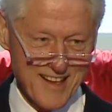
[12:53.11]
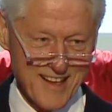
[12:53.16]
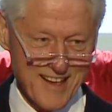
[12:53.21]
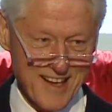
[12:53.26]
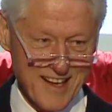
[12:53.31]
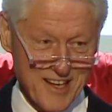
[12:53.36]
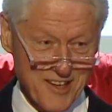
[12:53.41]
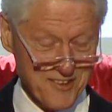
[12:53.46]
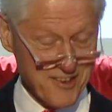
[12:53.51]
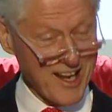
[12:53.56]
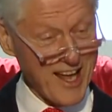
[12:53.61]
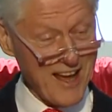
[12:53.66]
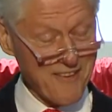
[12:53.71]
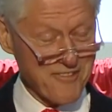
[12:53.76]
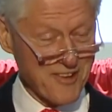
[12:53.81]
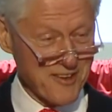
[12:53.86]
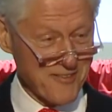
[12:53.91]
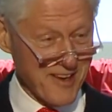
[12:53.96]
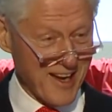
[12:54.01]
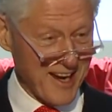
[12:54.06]
And you're
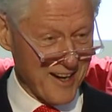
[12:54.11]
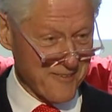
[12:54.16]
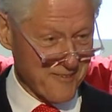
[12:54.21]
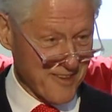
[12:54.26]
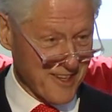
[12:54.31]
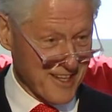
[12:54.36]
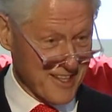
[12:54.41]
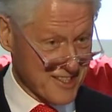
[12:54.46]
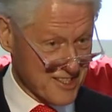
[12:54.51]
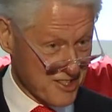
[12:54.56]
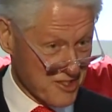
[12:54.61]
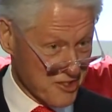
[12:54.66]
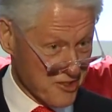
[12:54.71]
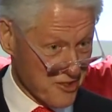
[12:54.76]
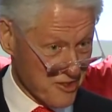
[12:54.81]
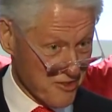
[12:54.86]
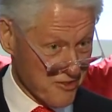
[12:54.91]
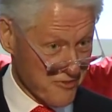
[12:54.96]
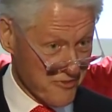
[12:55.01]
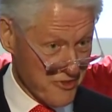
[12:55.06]
laughing about it, but it's
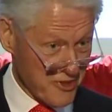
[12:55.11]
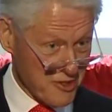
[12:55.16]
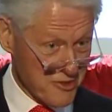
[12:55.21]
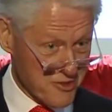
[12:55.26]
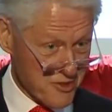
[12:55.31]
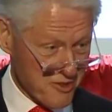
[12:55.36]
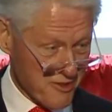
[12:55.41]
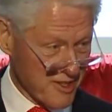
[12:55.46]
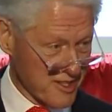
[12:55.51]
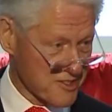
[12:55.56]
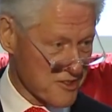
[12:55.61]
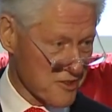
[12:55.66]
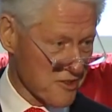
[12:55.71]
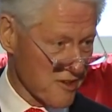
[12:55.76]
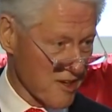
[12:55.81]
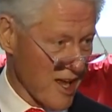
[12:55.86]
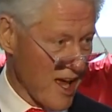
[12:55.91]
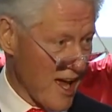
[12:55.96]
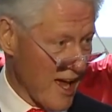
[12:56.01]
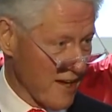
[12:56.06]
your future, it's your
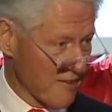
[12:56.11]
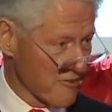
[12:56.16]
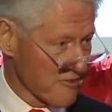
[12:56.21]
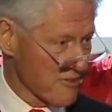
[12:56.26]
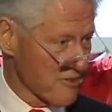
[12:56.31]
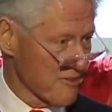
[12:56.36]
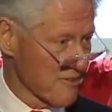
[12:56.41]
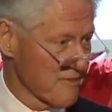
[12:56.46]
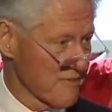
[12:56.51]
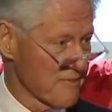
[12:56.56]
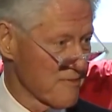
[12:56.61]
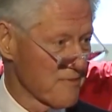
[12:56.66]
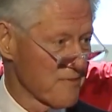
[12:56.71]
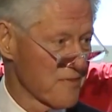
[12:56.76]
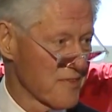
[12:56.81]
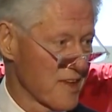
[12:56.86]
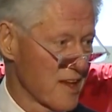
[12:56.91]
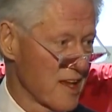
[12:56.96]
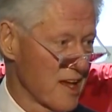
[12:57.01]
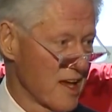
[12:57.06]
life.
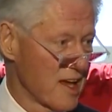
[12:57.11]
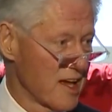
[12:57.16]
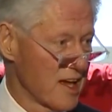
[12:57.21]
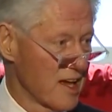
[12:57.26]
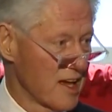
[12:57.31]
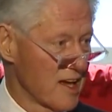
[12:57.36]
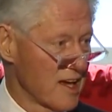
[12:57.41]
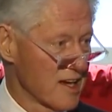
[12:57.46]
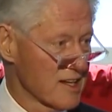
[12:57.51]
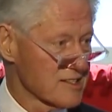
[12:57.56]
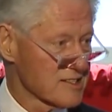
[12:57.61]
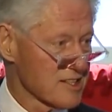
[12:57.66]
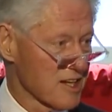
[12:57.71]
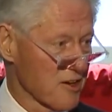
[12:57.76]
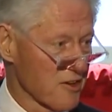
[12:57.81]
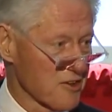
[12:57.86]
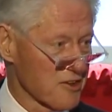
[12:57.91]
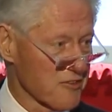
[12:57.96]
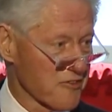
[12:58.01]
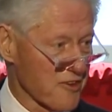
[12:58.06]

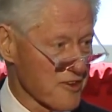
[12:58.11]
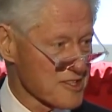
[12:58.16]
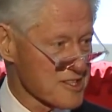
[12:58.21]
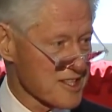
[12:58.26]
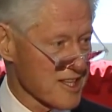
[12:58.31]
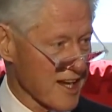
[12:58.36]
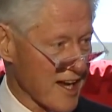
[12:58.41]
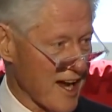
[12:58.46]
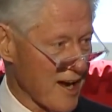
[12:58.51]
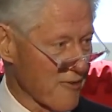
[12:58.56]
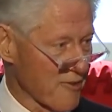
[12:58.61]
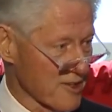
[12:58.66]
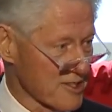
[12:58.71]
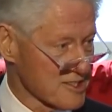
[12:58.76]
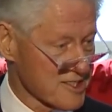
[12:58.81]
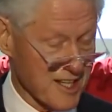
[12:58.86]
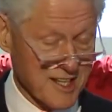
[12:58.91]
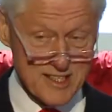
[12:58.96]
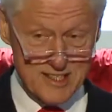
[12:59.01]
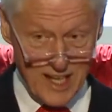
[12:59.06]
So the first thing I want to
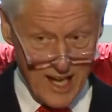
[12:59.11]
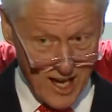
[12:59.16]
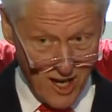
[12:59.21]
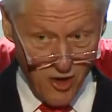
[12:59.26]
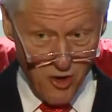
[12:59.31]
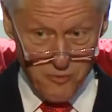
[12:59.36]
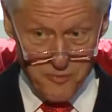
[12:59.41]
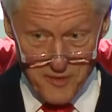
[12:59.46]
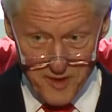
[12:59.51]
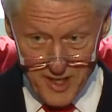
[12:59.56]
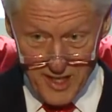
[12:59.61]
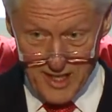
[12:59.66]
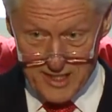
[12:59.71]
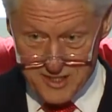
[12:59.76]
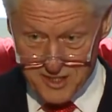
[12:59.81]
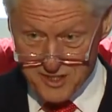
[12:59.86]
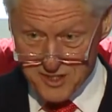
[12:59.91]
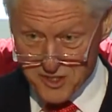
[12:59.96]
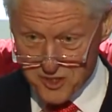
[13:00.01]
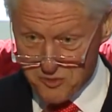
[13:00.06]
say is I hope the
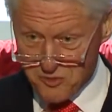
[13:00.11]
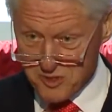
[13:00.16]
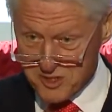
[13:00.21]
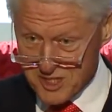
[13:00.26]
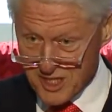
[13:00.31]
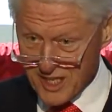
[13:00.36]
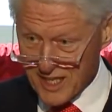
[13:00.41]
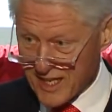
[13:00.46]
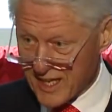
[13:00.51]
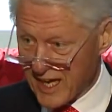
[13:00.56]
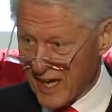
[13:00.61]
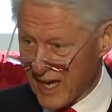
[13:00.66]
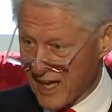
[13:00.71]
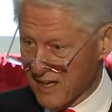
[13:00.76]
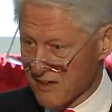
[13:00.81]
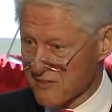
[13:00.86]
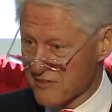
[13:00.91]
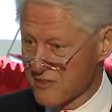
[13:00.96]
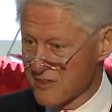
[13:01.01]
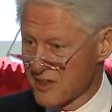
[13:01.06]
lesson you will take out
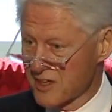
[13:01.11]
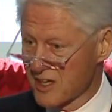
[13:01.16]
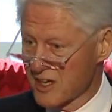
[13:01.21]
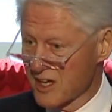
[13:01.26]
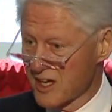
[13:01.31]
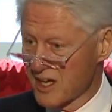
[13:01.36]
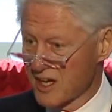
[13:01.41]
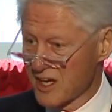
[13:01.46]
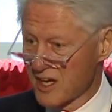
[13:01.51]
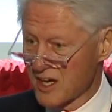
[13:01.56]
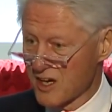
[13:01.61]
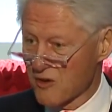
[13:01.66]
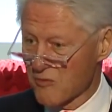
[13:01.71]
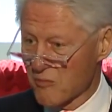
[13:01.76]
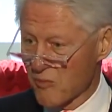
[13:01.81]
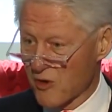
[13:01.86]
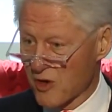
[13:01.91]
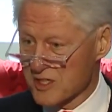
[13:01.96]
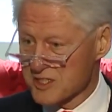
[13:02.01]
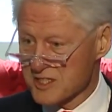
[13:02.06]
of
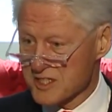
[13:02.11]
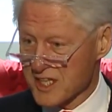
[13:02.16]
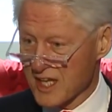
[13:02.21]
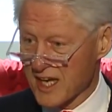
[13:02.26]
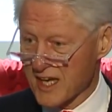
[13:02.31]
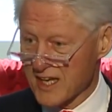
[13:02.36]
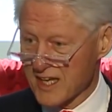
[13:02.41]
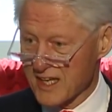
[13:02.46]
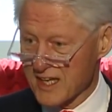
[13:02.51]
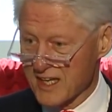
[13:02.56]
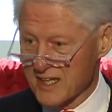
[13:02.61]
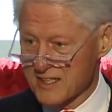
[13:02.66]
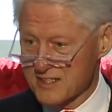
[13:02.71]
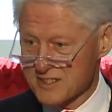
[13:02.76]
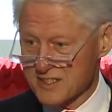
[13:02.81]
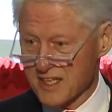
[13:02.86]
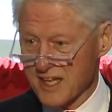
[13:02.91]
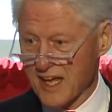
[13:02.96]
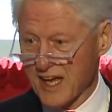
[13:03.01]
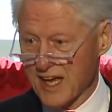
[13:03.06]
Boy State
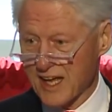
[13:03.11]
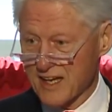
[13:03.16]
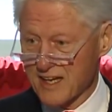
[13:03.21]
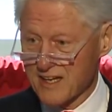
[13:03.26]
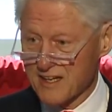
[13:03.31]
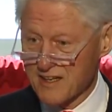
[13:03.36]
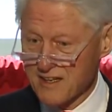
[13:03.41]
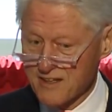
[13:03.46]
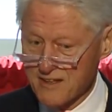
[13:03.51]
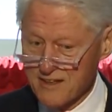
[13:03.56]
is that